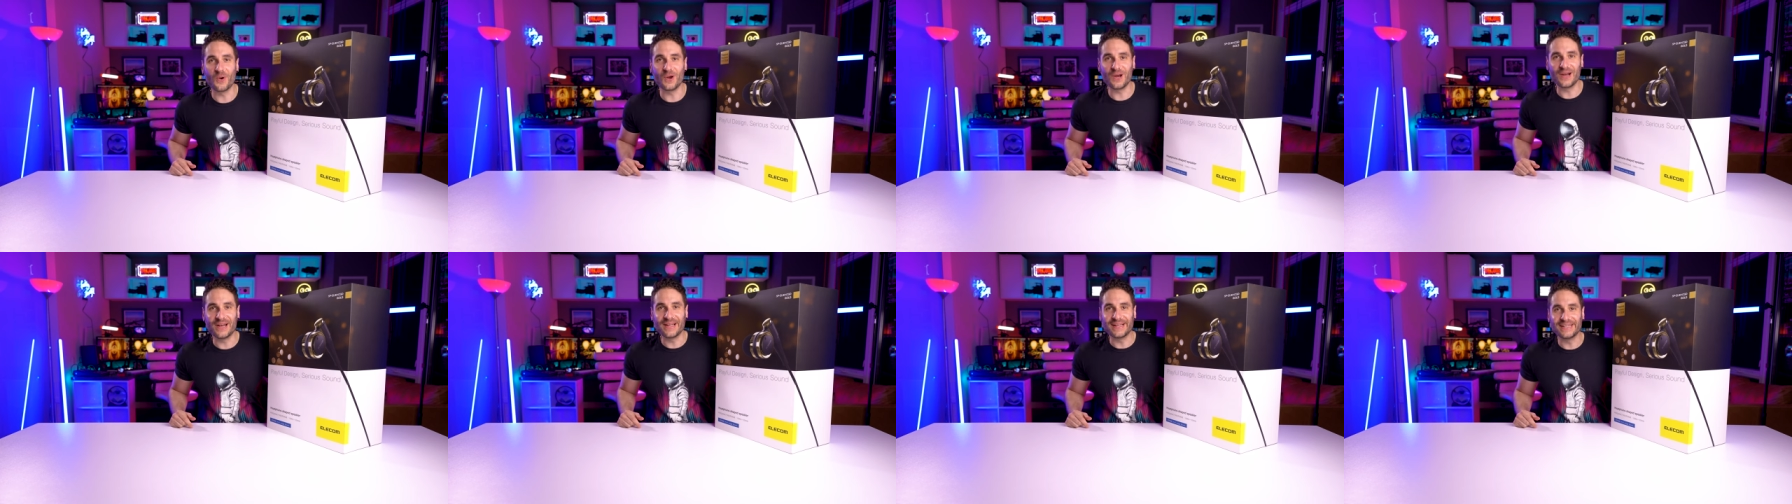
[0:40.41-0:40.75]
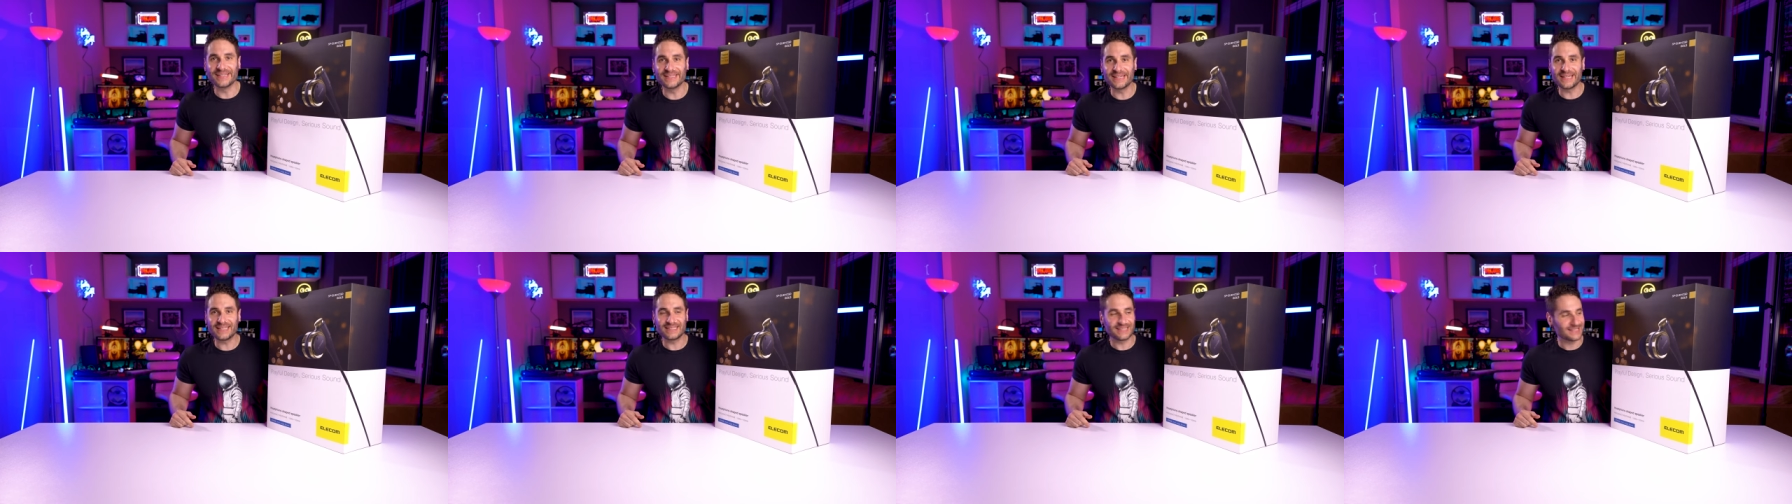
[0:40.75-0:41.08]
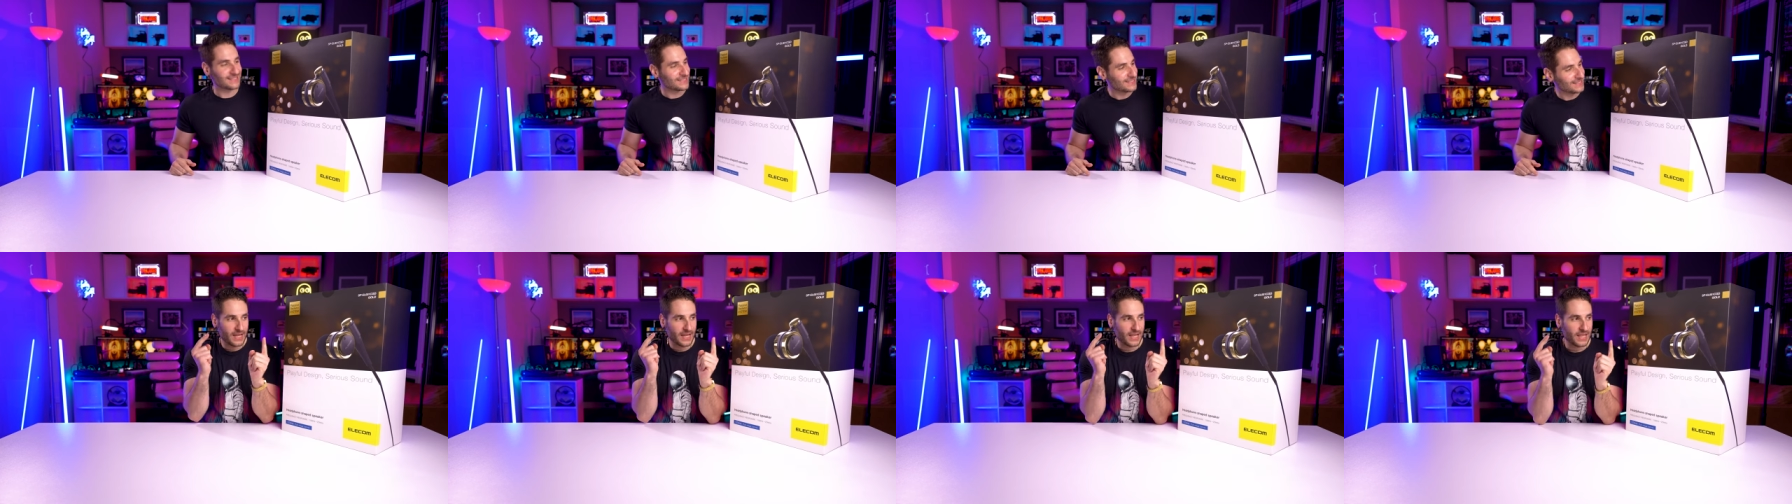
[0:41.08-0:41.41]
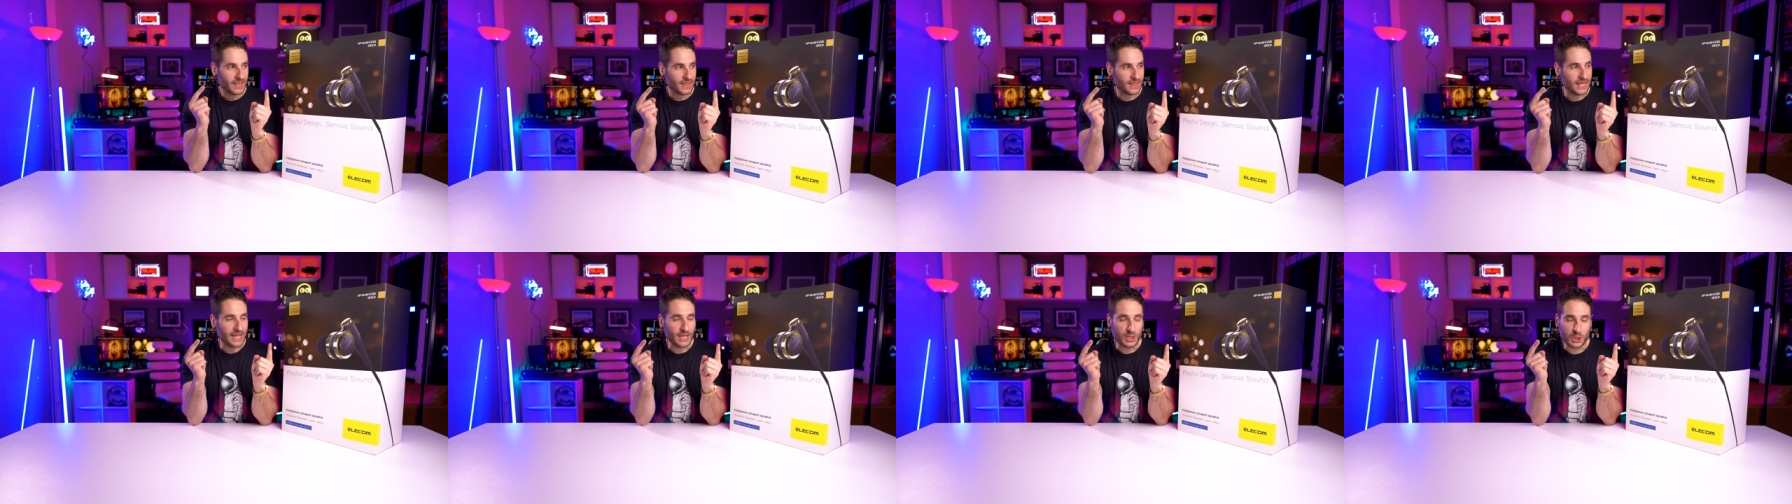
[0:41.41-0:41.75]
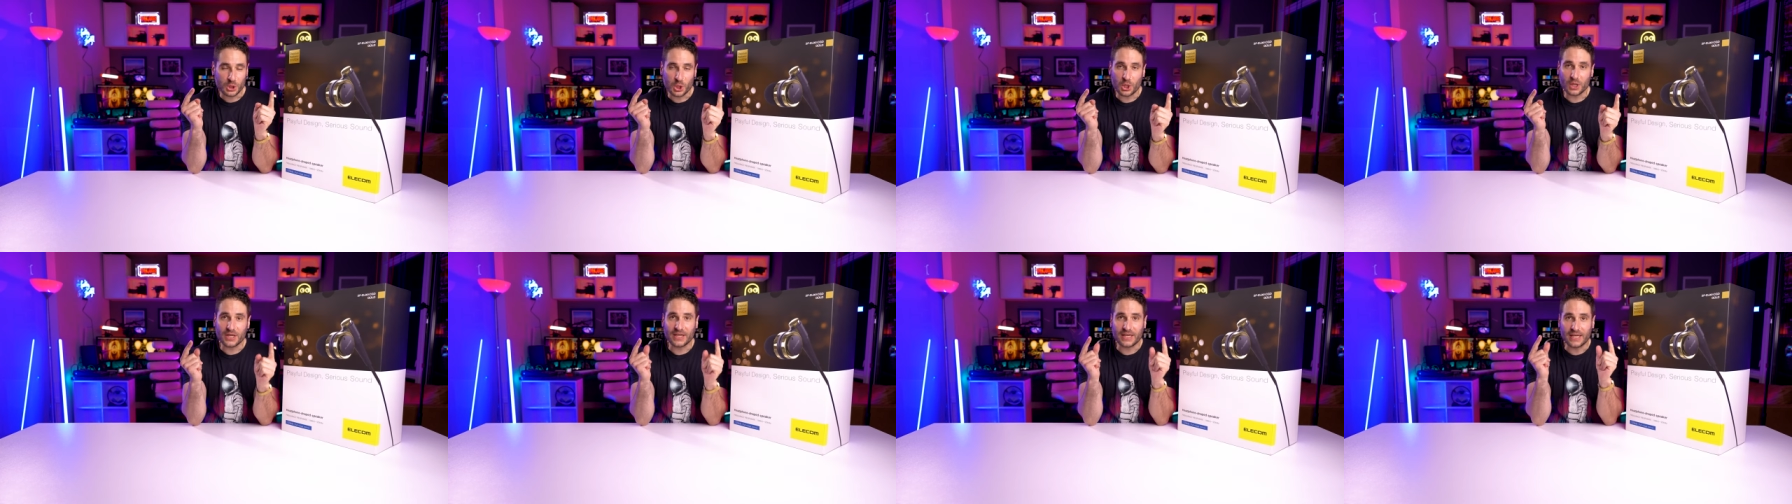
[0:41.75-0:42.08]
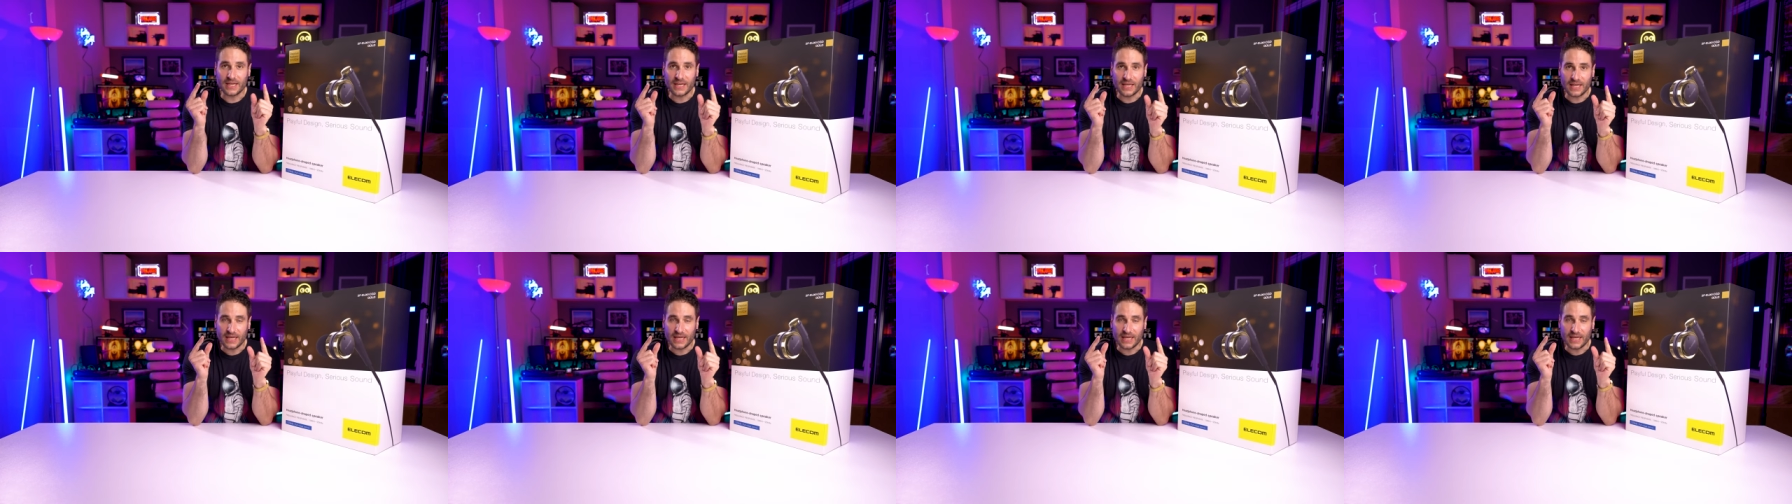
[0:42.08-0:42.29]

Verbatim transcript: what it is? They took